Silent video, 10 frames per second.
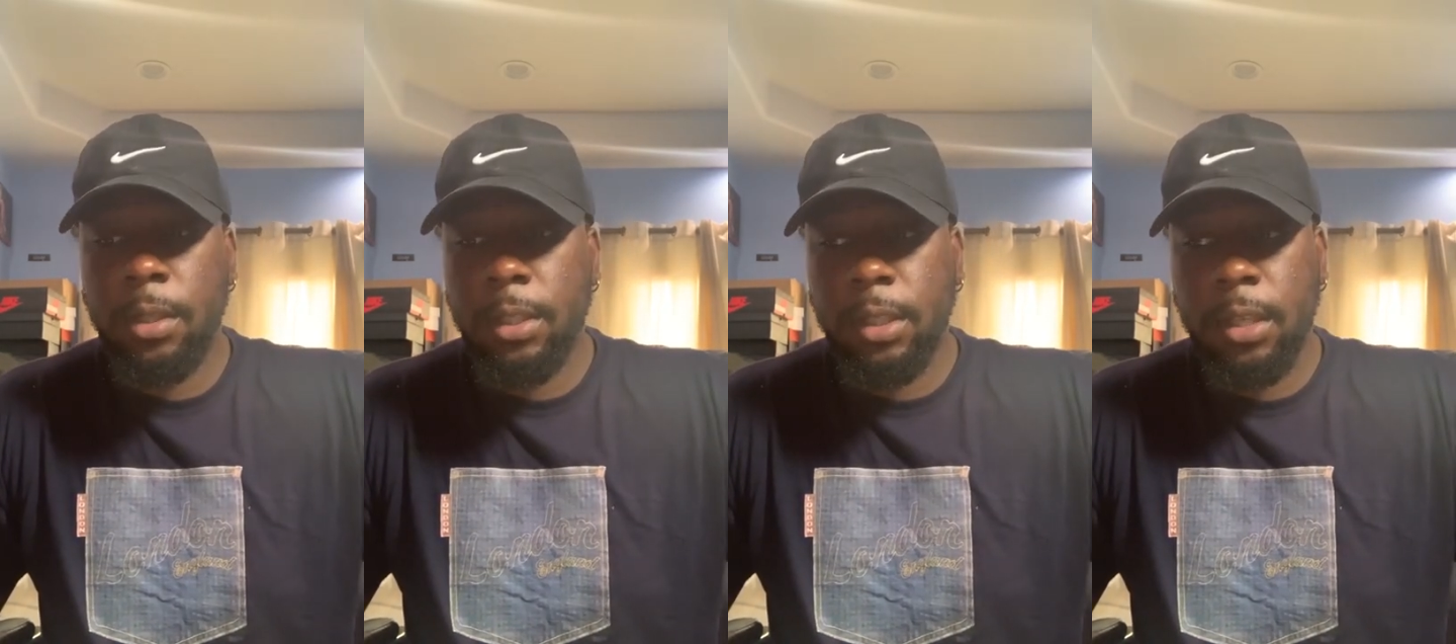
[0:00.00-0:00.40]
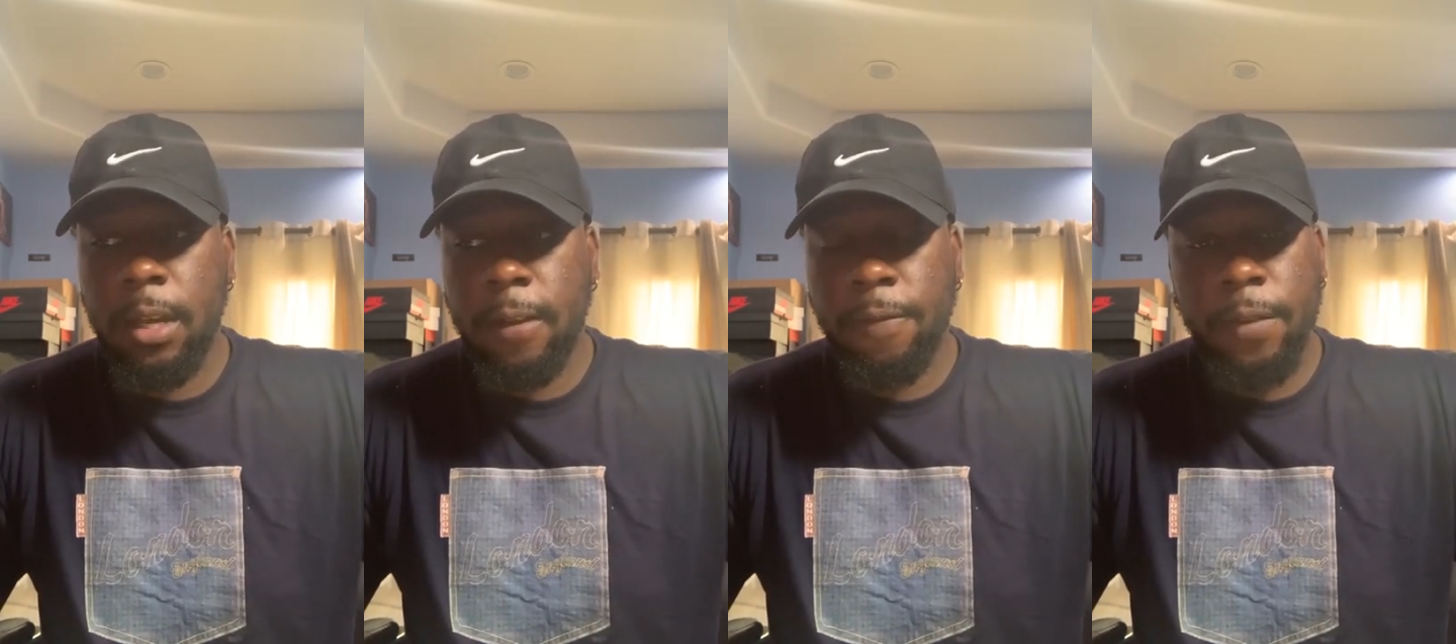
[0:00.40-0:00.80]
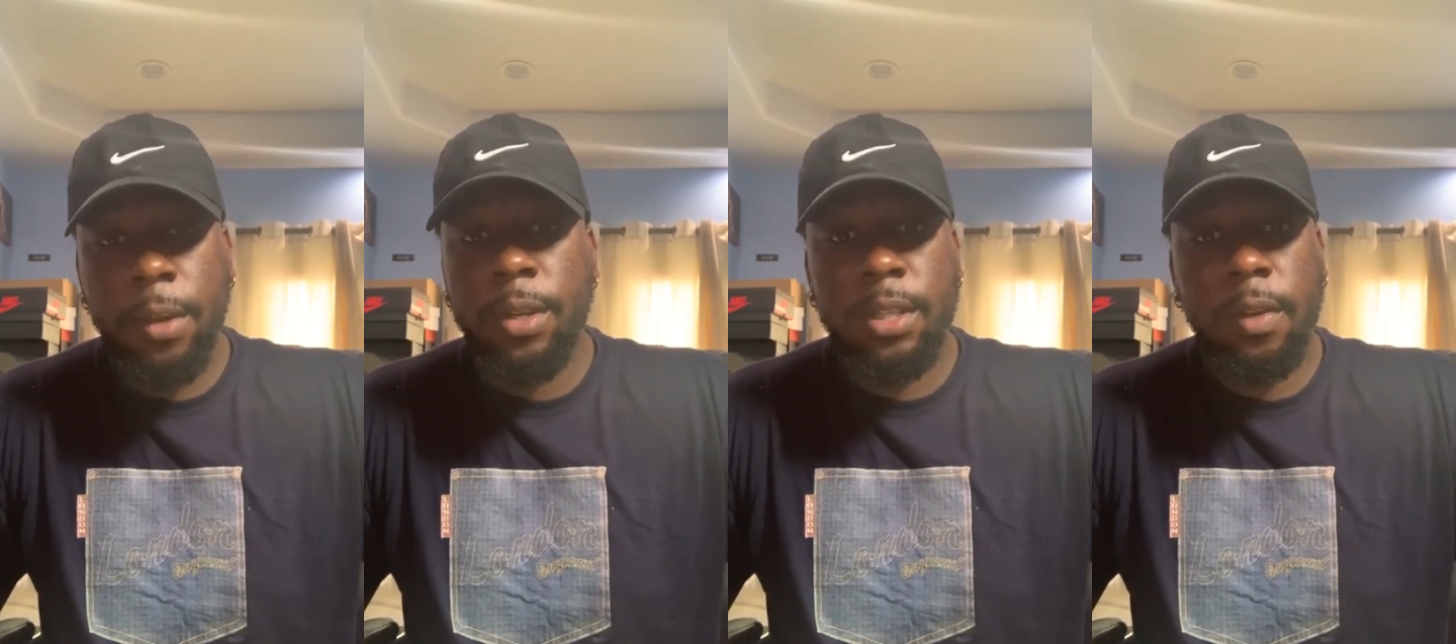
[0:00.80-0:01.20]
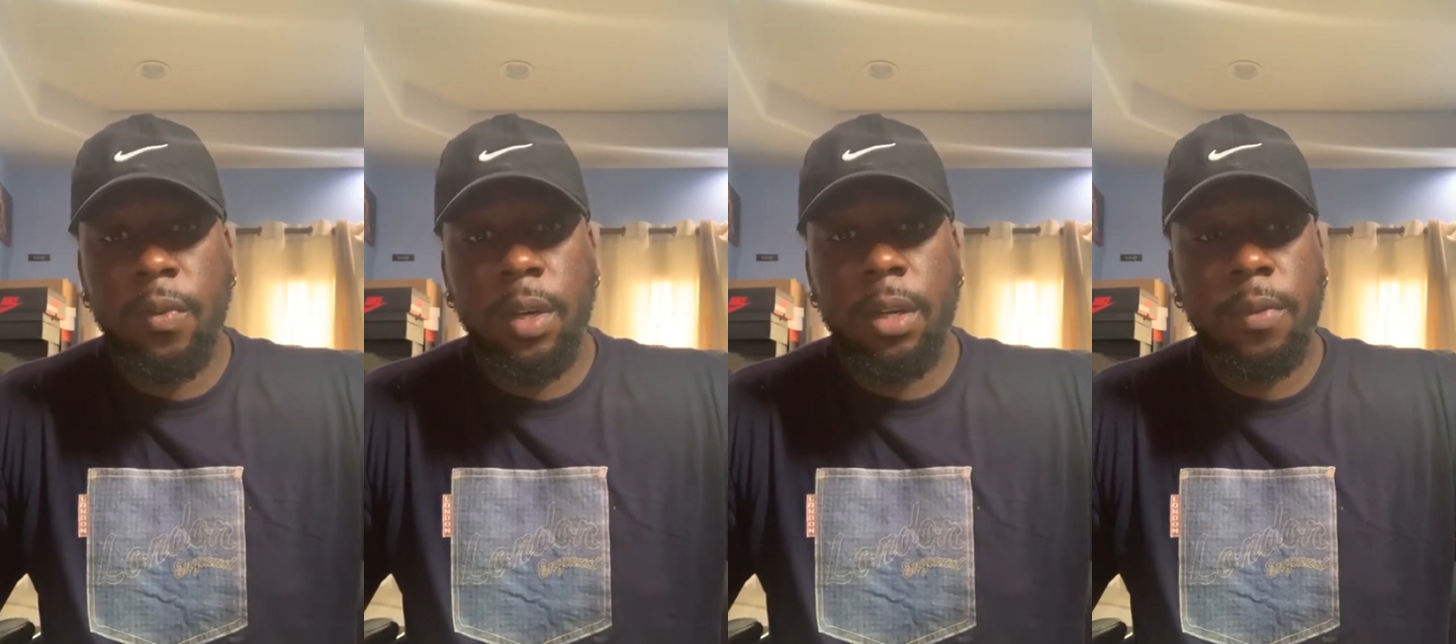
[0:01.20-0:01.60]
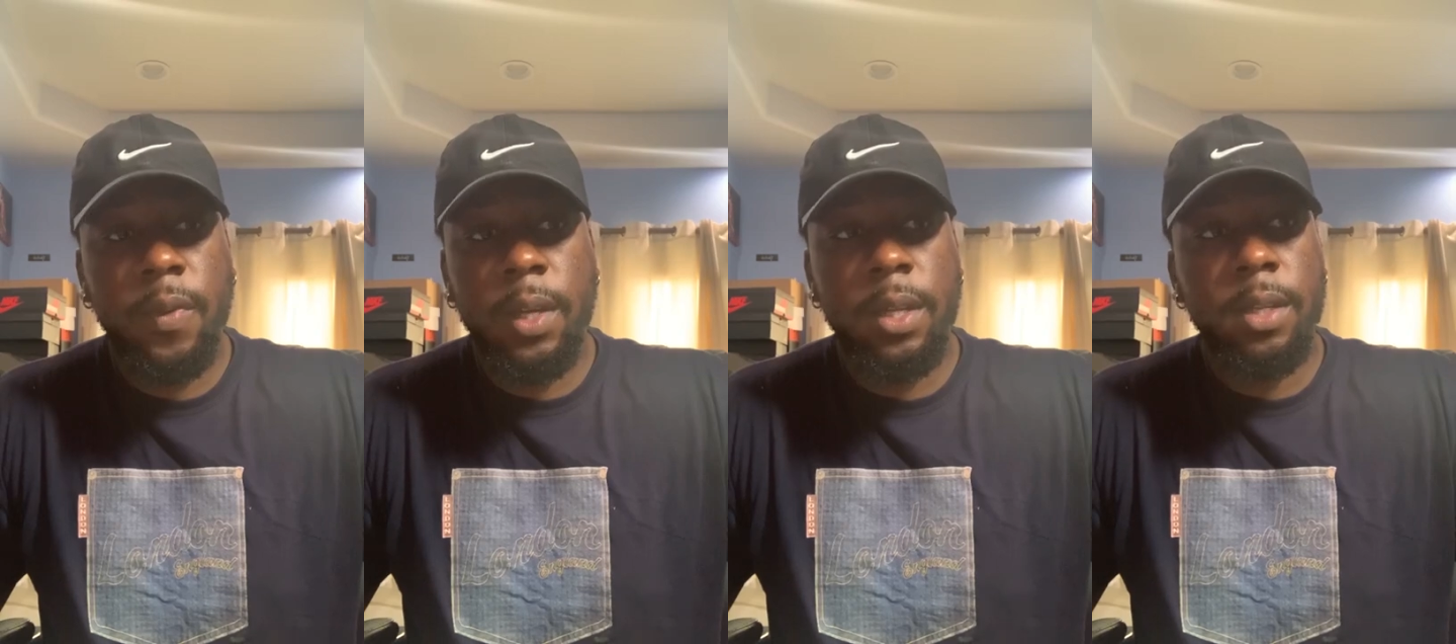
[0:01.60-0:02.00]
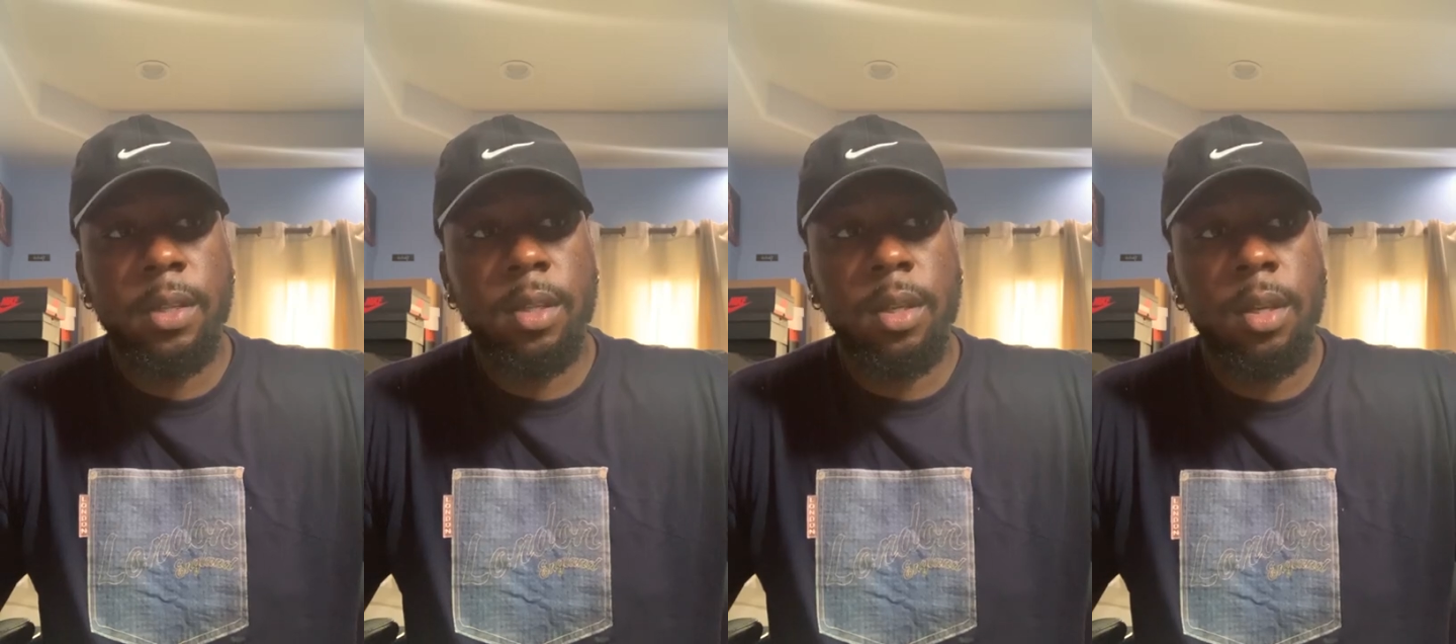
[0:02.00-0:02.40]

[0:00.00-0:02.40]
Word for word: Like I failed in 75 and